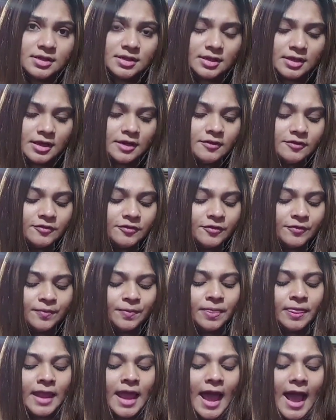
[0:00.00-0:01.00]
is enough.
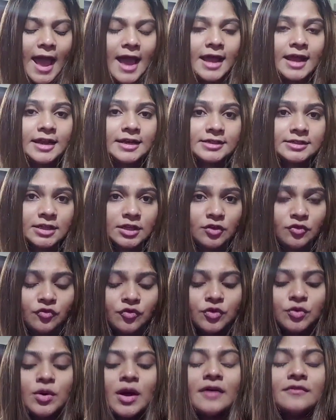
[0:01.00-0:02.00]
And
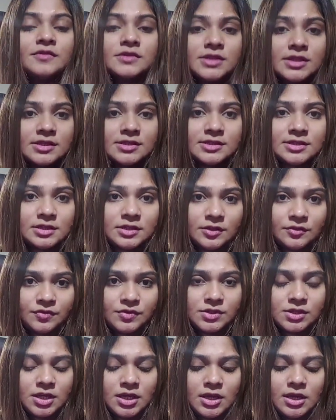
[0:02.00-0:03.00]
if you have
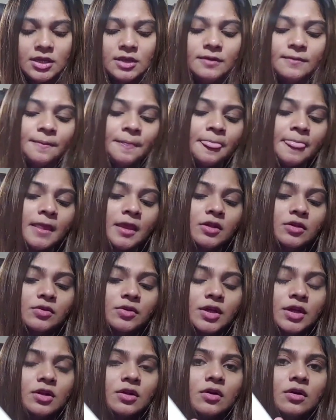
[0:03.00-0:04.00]
sensitive skin,
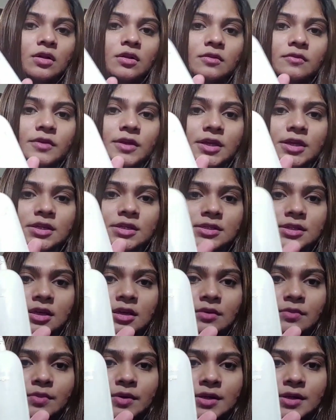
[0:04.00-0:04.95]
you can always